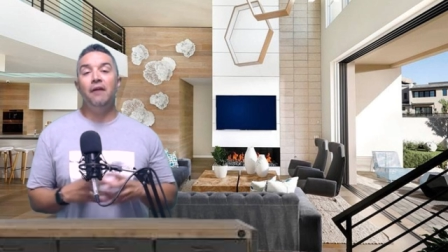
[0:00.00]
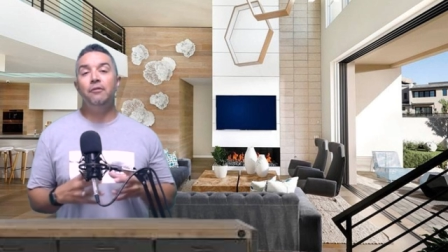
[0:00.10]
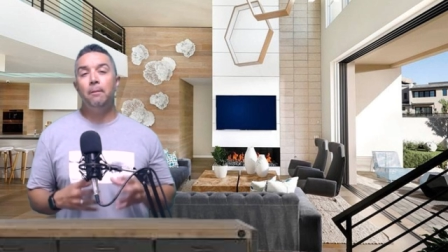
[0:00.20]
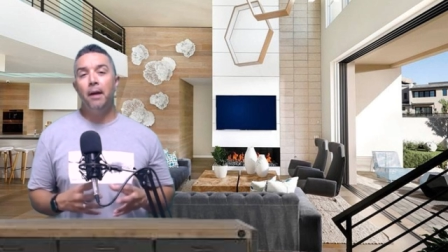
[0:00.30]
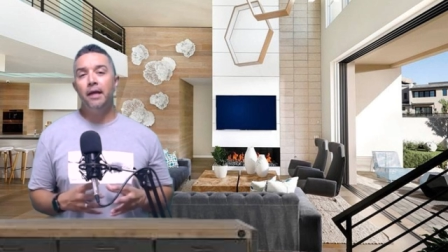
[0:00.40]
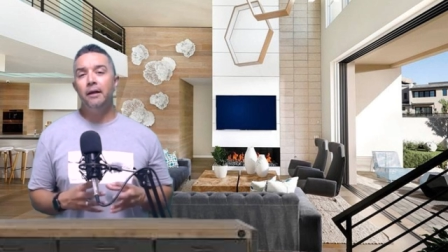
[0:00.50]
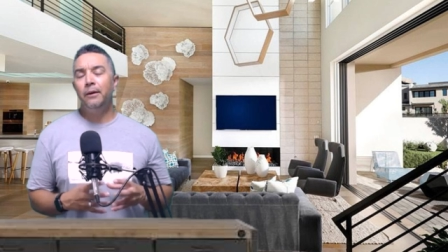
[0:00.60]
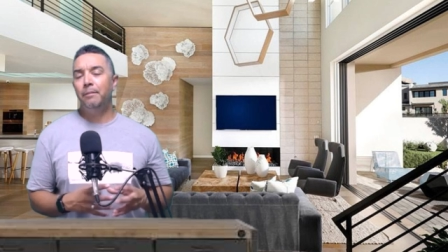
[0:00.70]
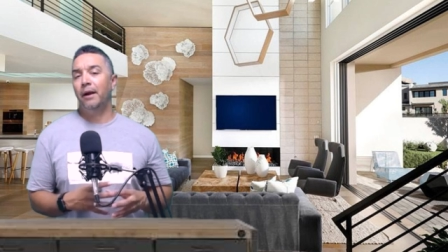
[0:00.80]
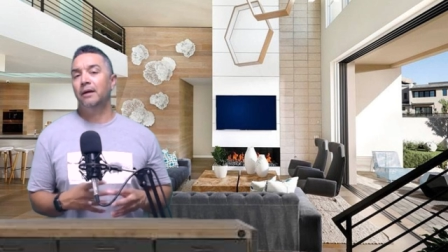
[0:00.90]
If they're minor
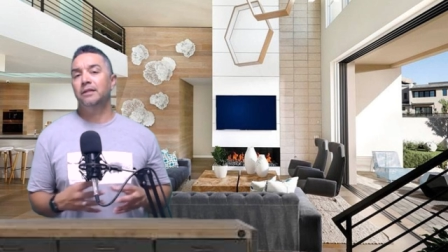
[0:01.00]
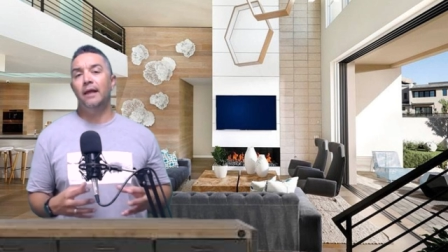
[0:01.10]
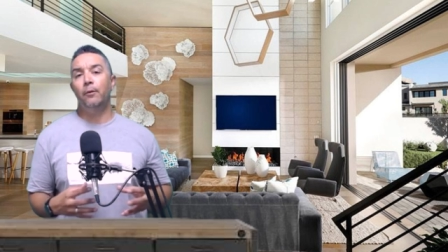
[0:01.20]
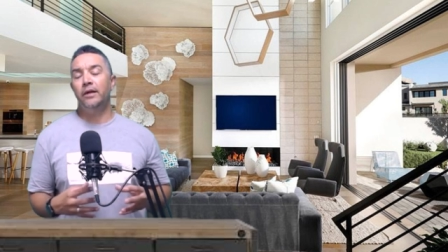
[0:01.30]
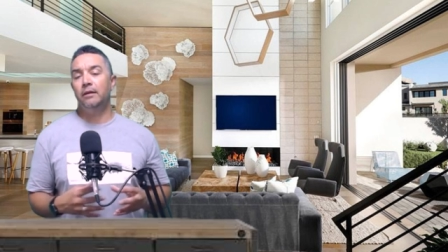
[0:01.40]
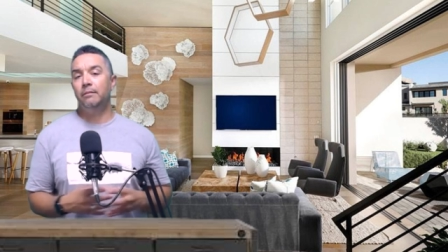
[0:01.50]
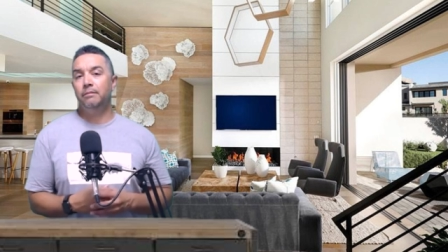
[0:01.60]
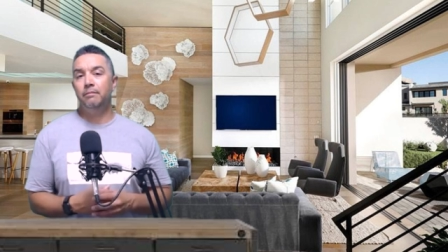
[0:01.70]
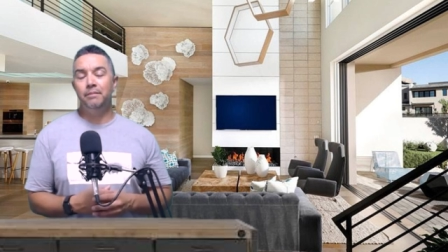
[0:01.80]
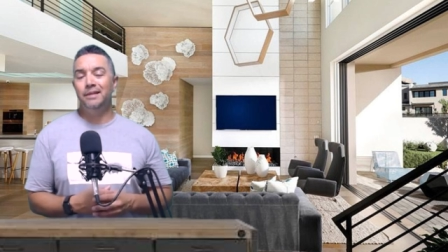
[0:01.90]
repairs, then we
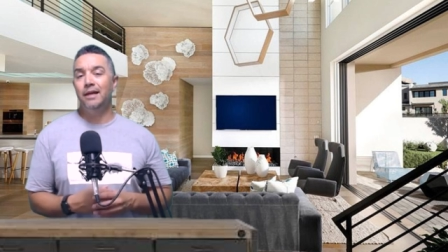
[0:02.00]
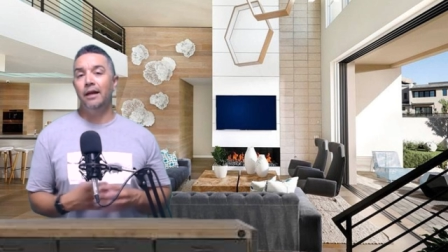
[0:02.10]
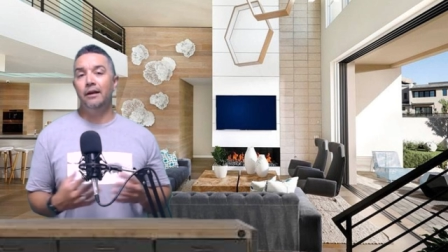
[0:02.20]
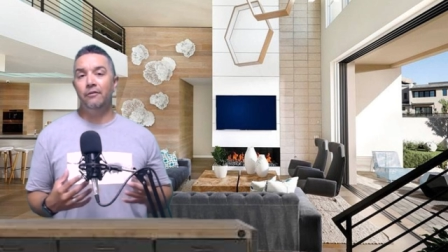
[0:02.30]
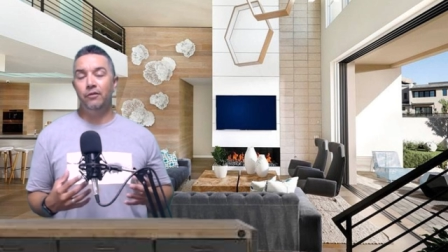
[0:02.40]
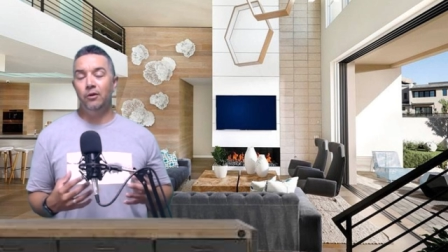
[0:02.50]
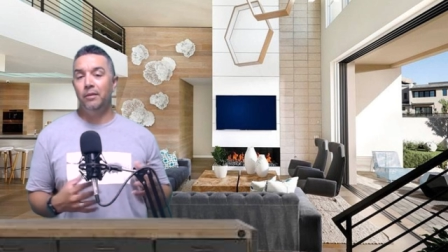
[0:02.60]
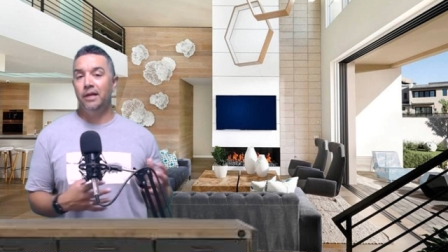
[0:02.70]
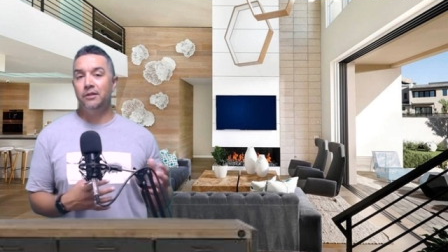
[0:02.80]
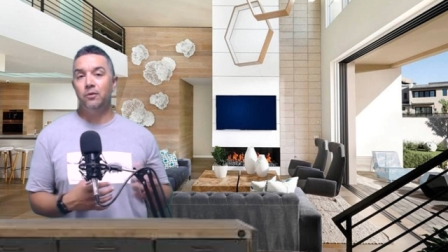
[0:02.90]
can be done in a few
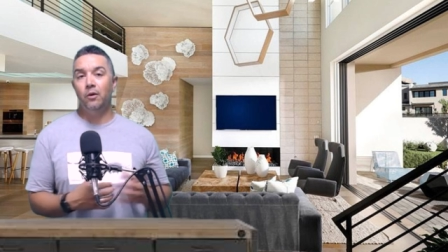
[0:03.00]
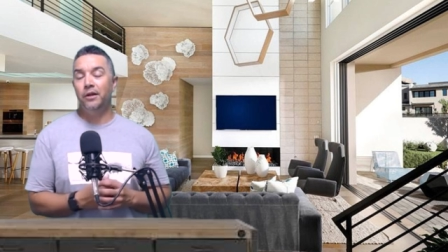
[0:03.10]
minutes or,